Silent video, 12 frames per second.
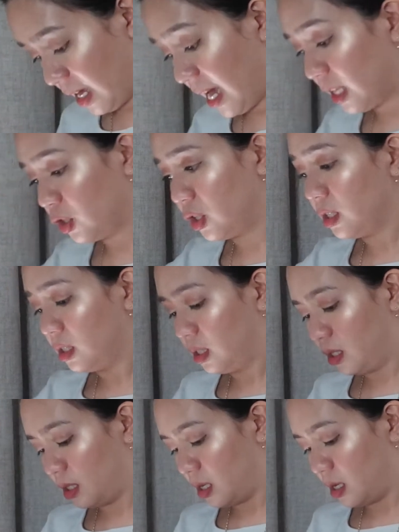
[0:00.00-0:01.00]
edges
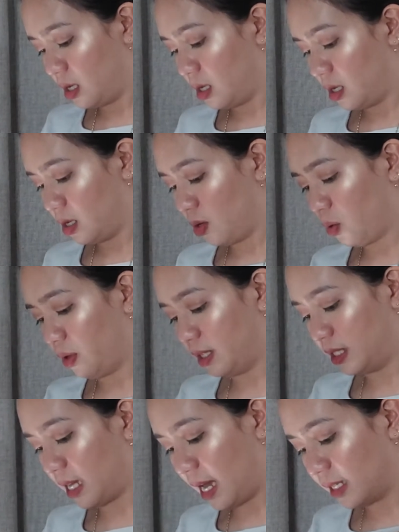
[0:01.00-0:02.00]
or the
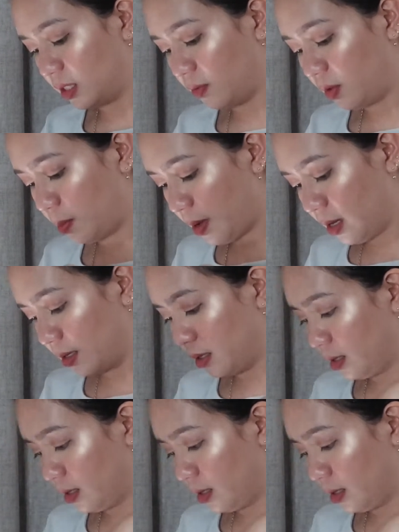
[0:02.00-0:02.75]
sides of the bag.